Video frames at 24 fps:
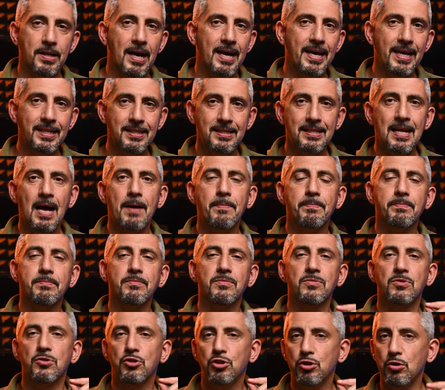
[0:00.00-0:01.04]
I ended up
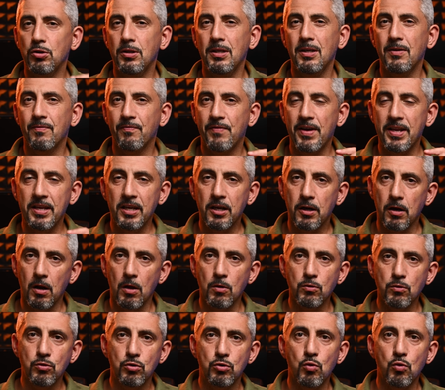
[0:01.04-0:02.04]
shooting very close